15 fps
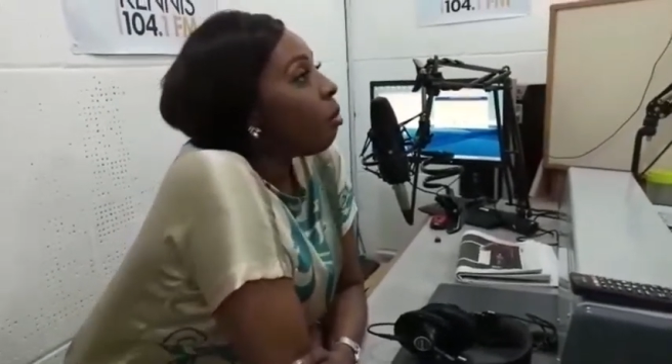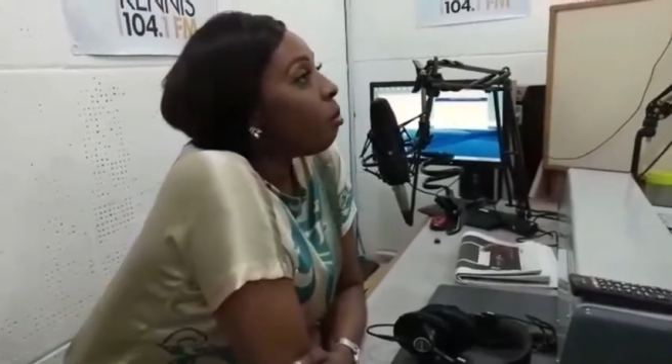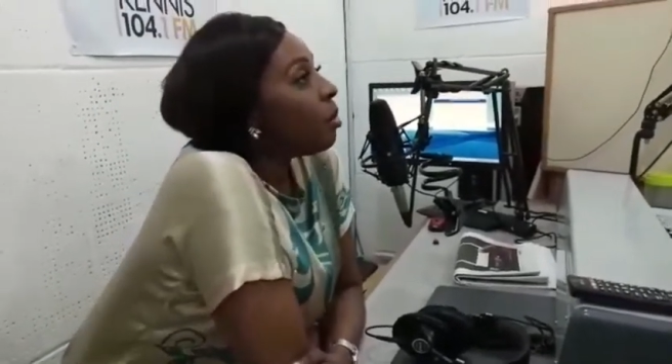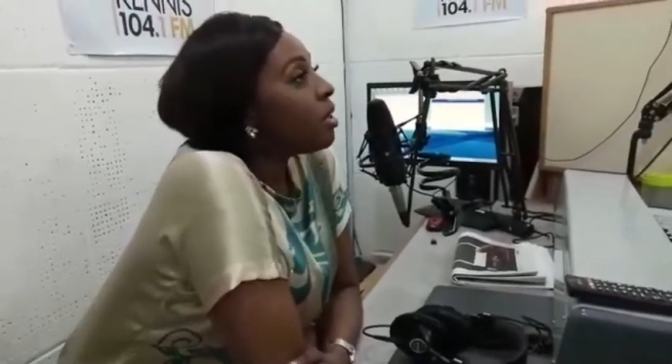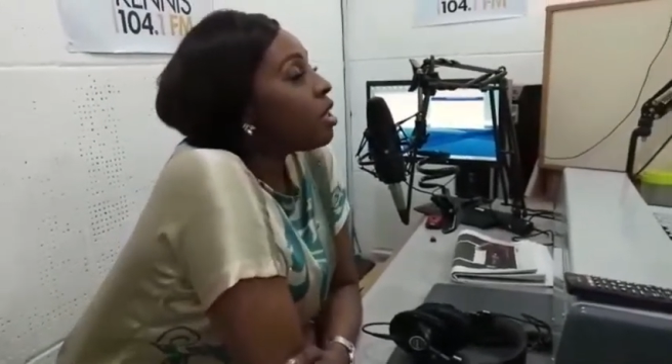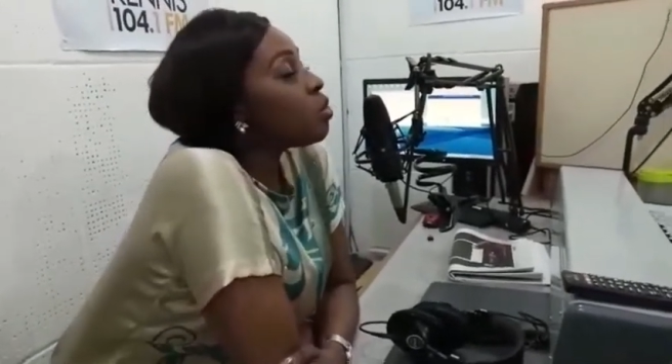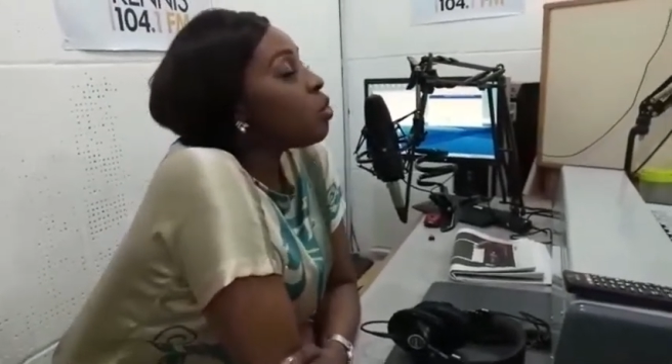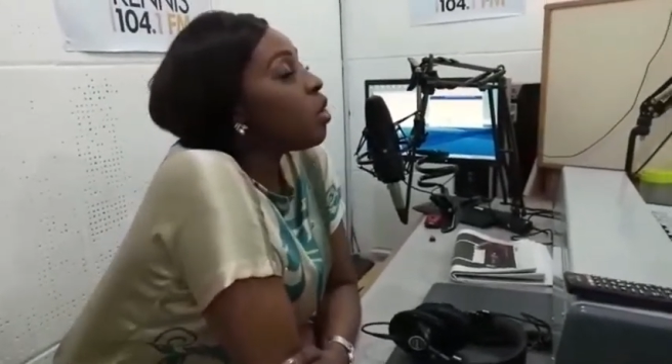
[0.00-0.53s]

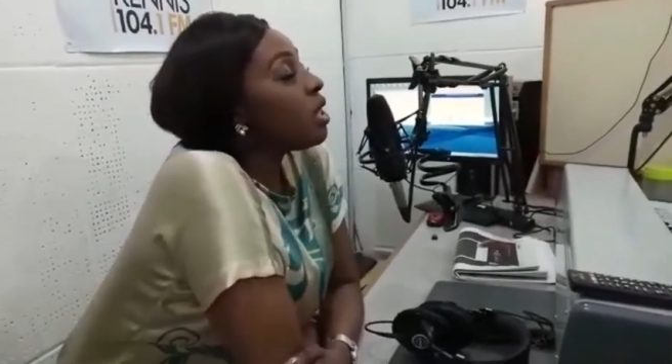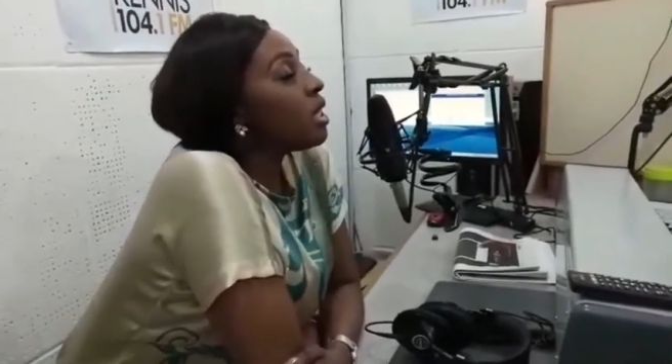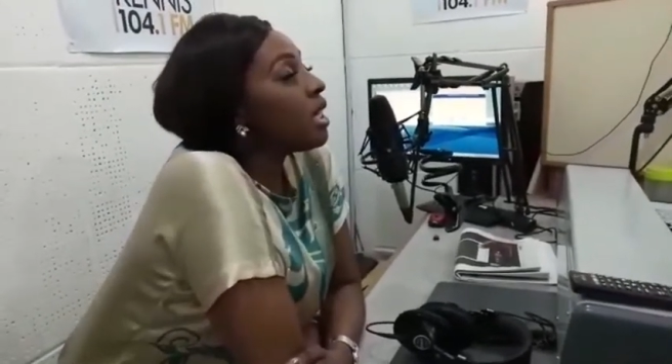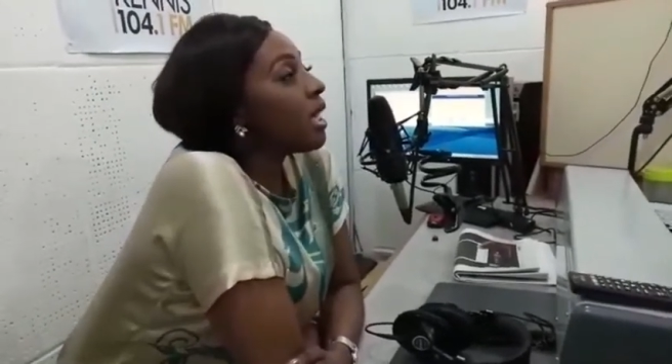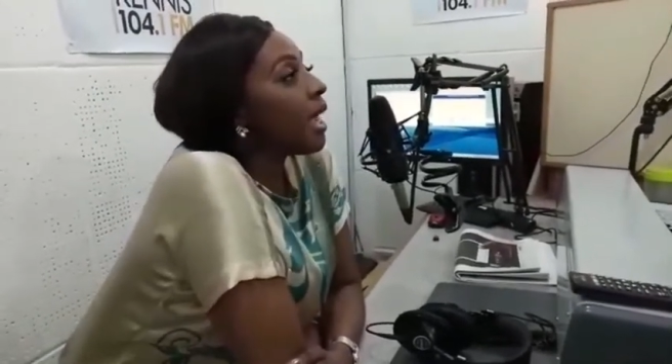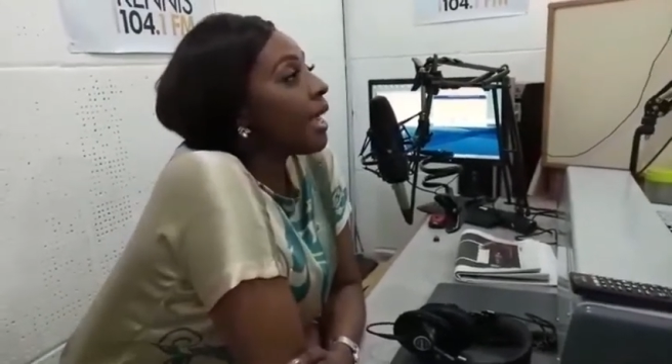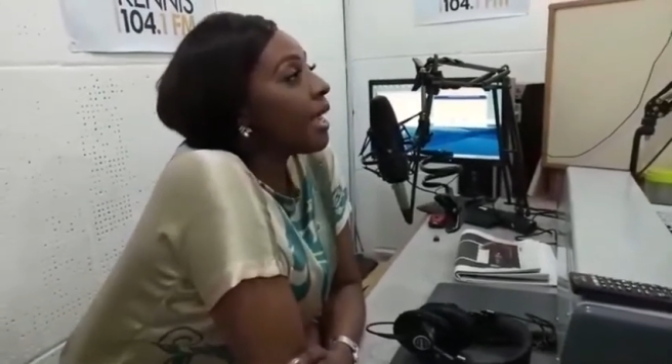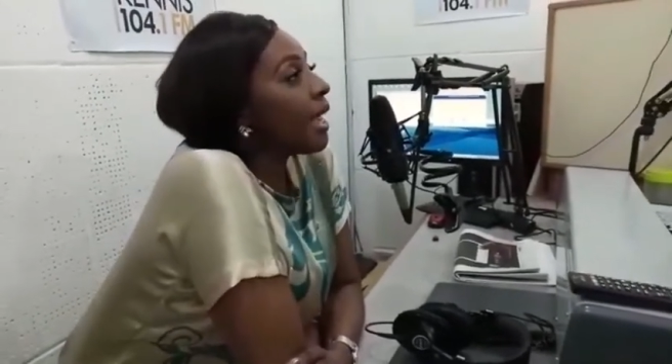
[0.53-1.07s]
But there's one
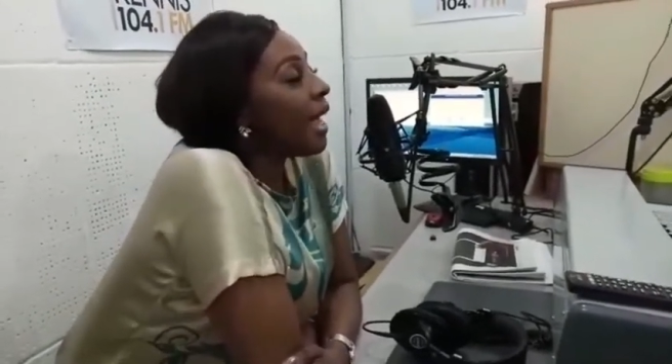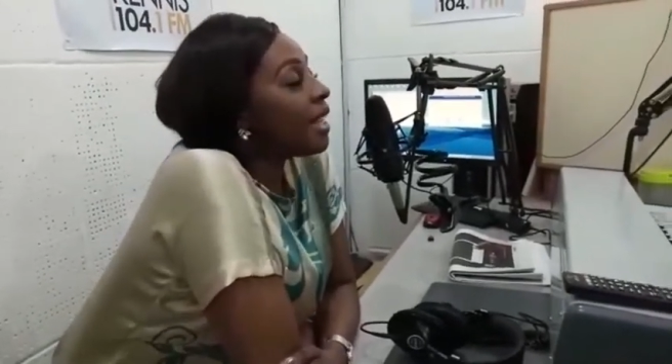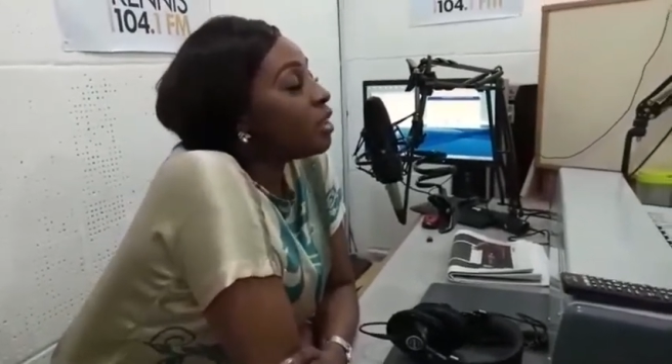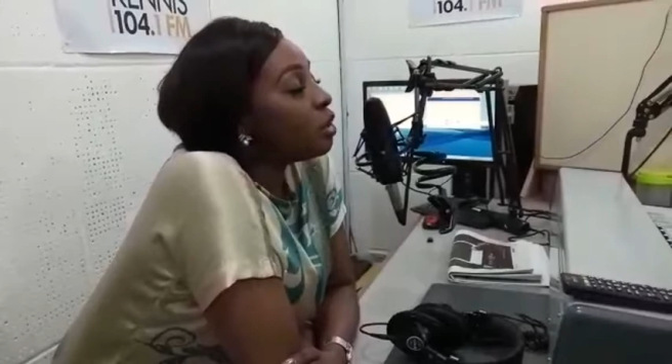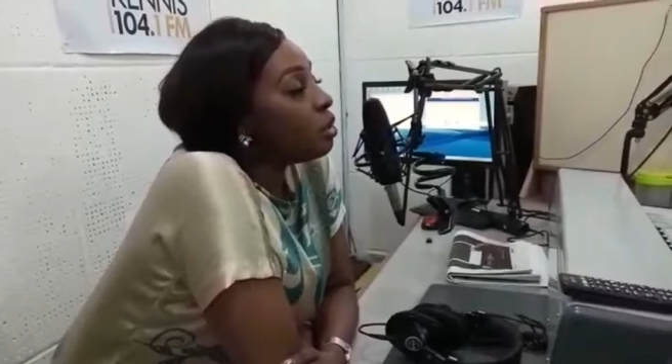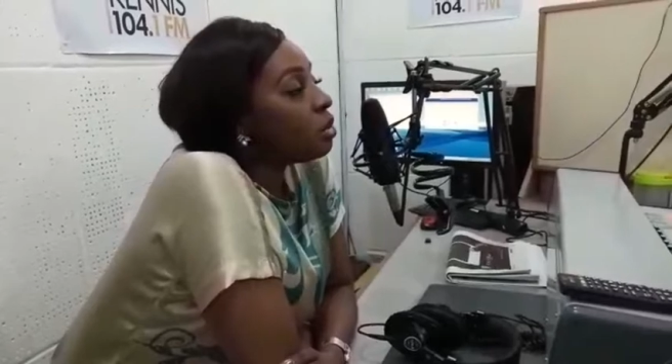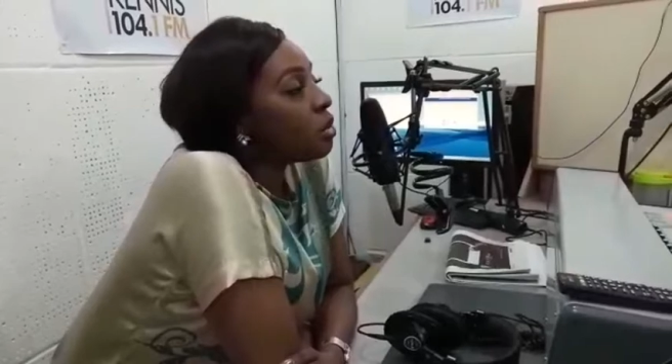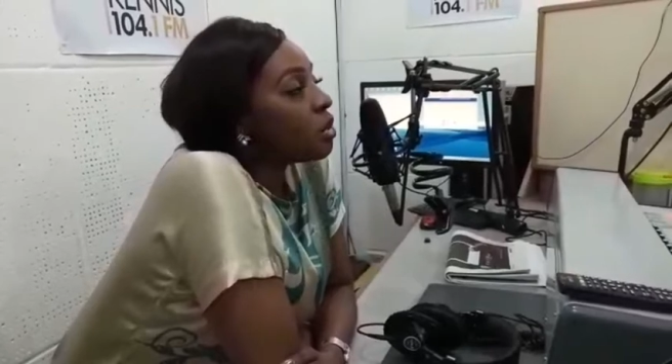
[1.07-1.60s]
thing I
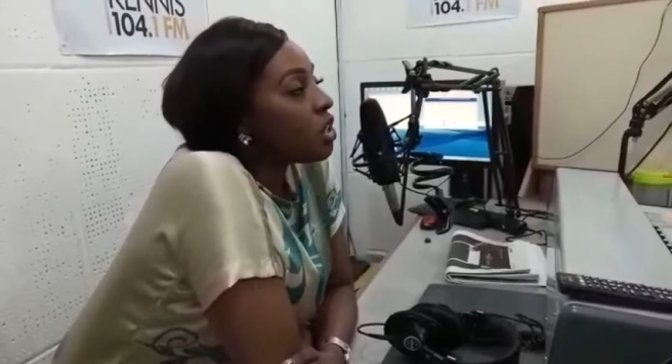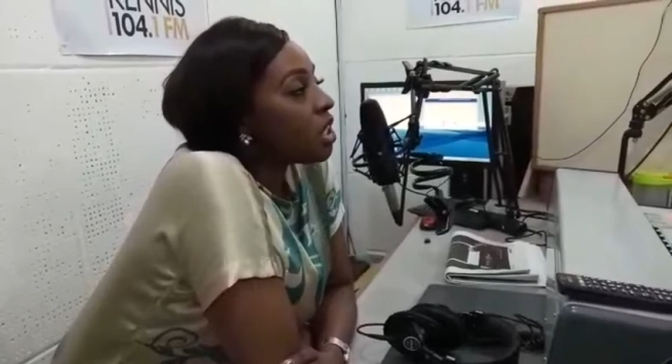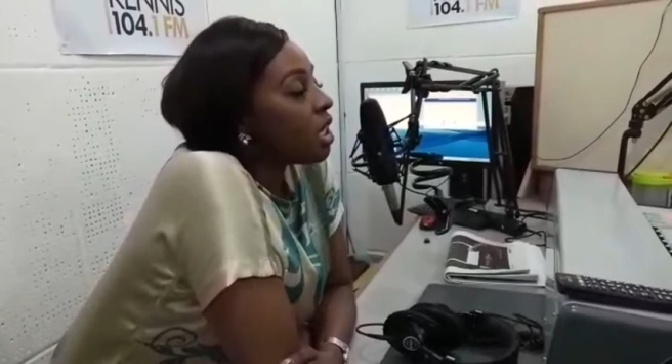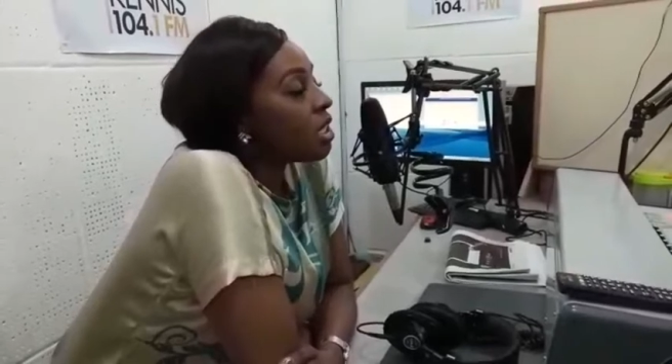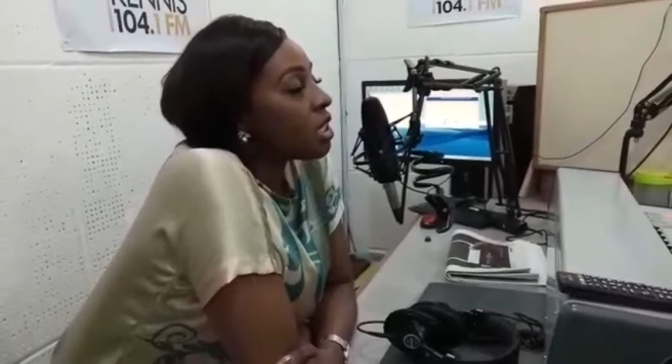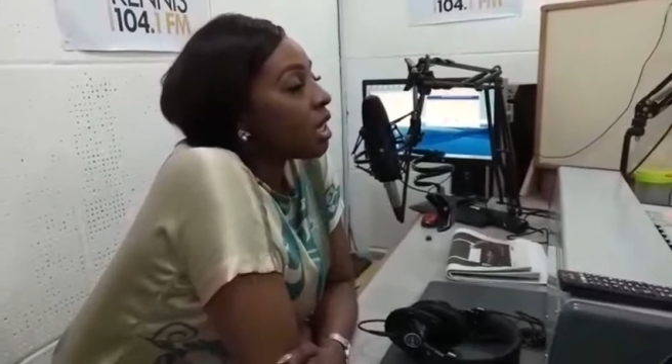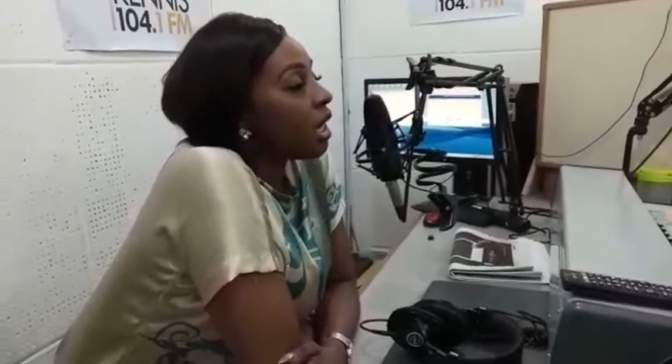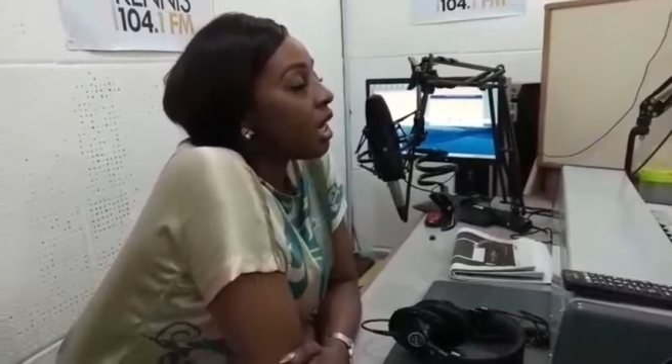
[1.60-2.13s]
can do to
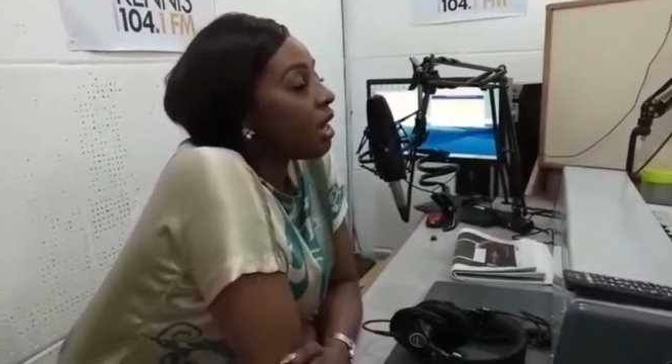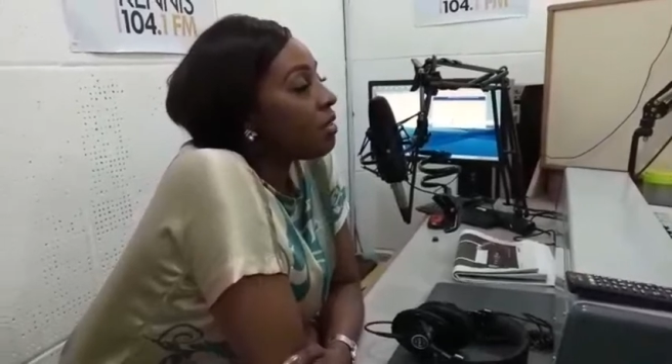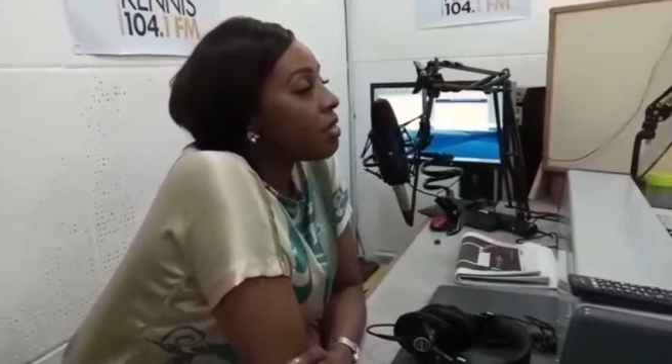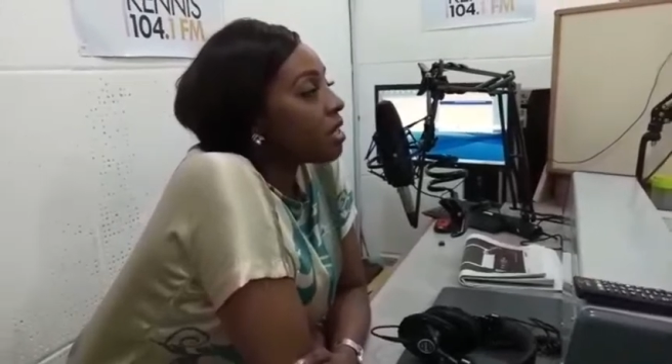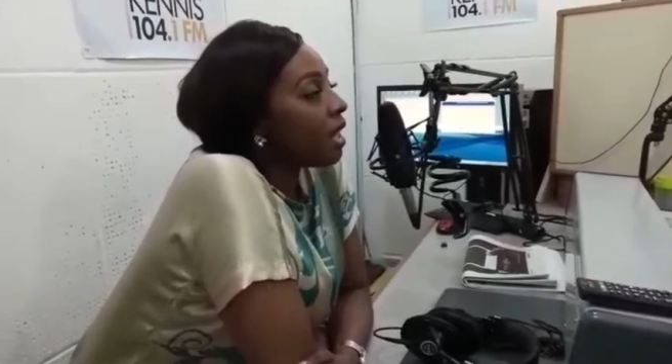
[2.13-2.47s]
change lives,